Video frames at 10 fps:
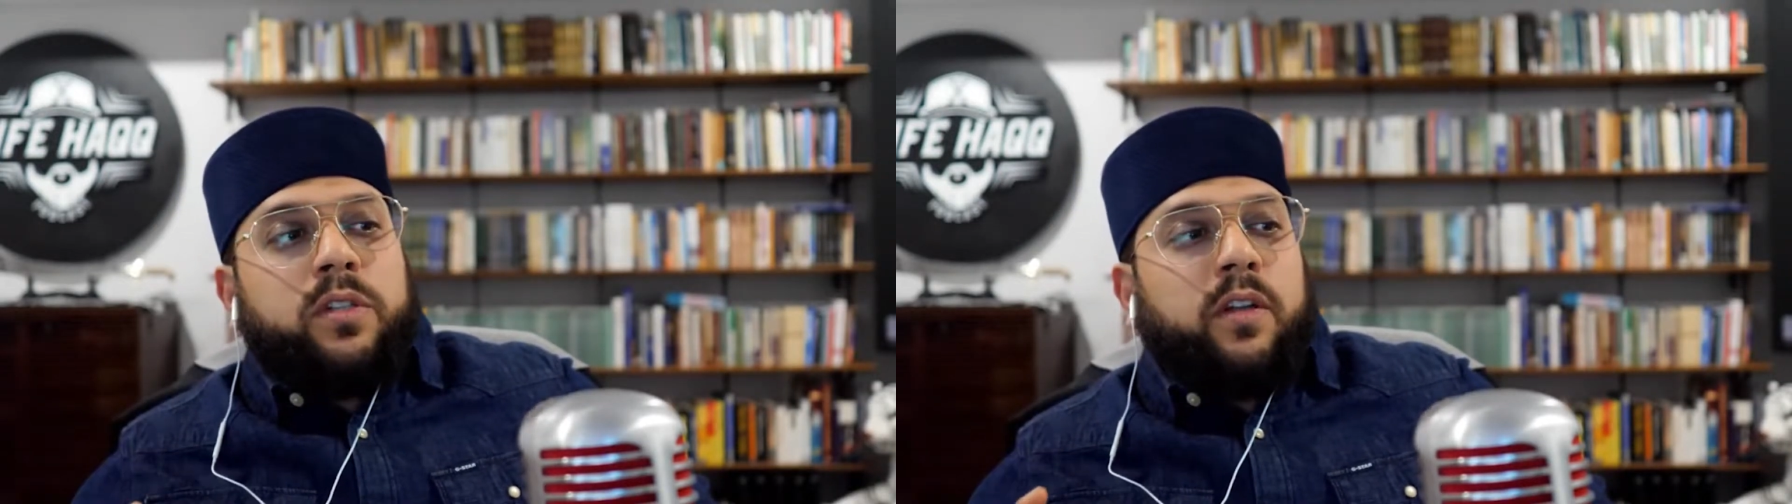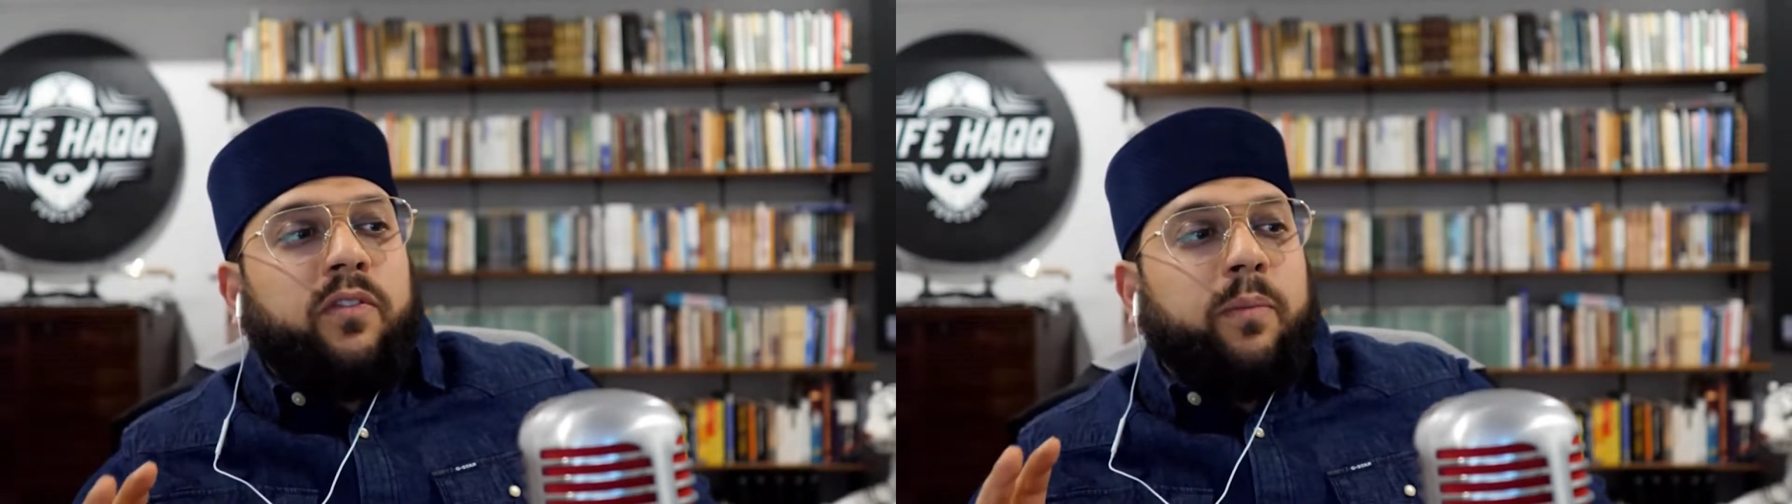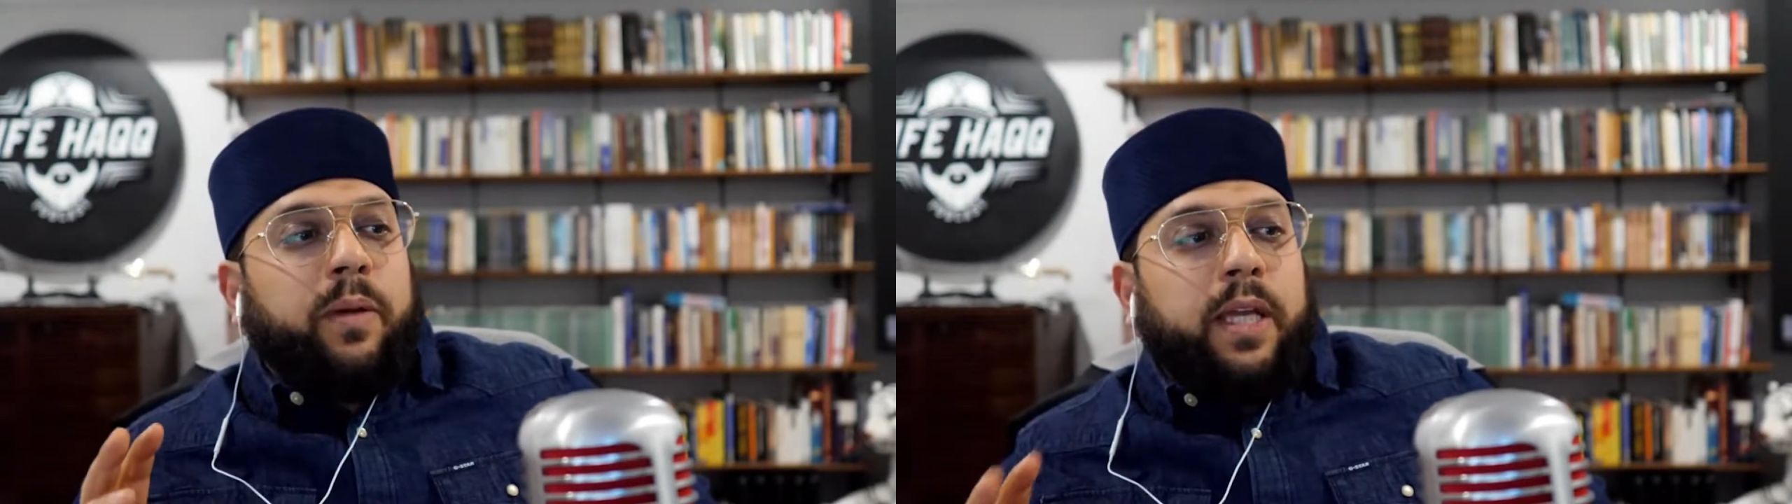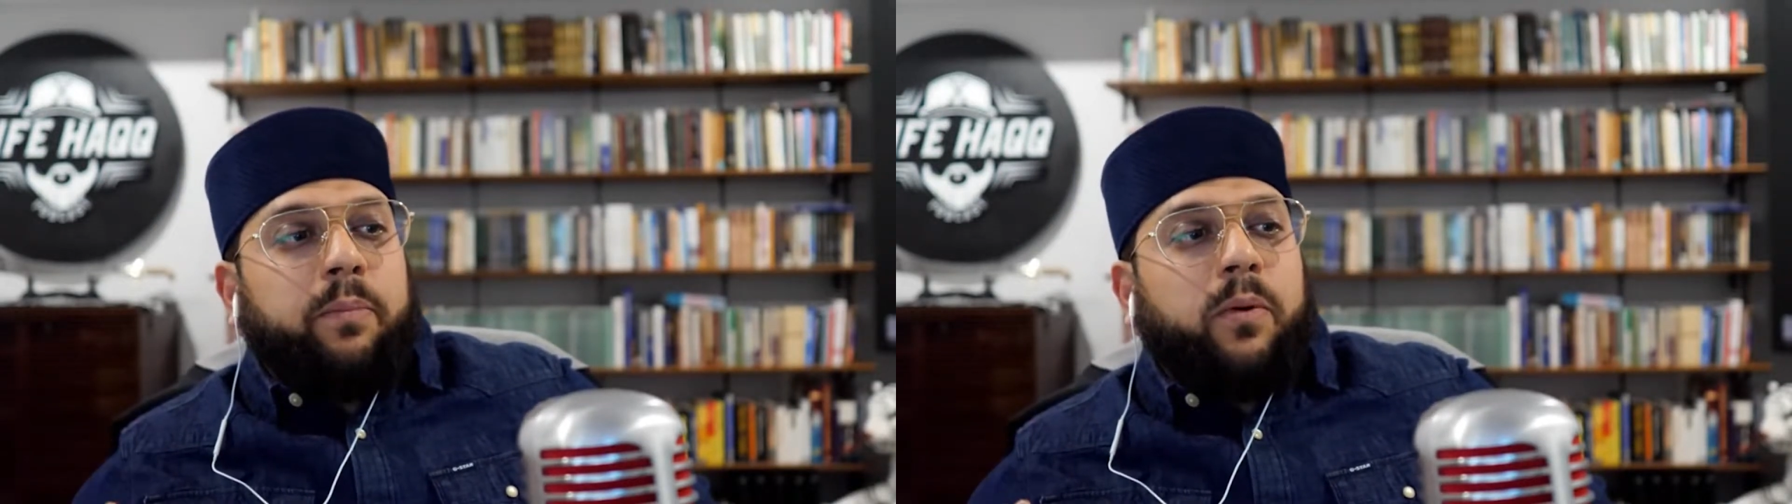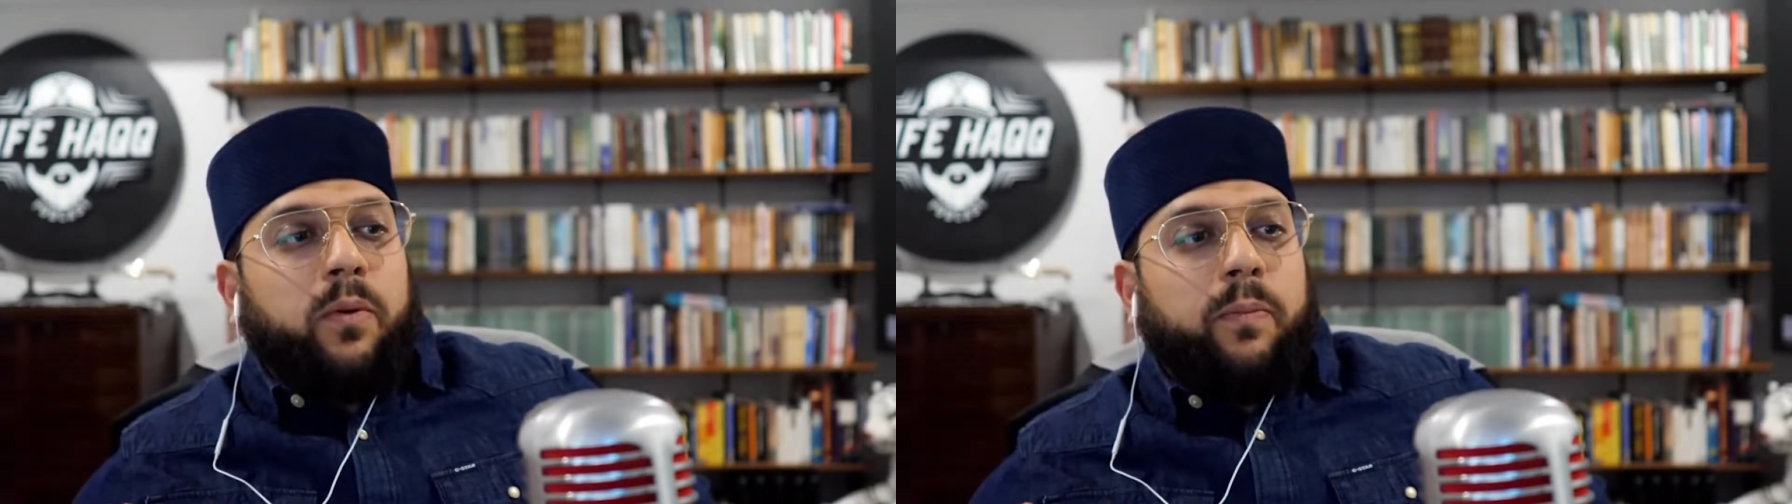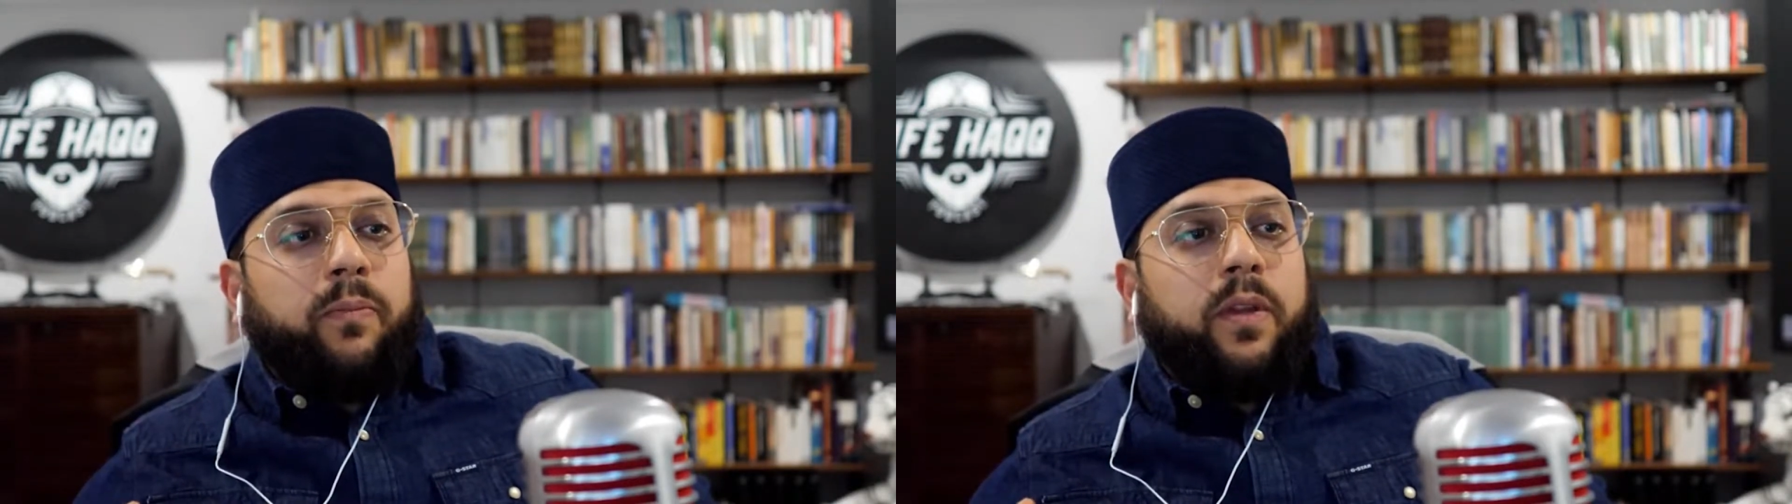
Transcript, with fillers: of the people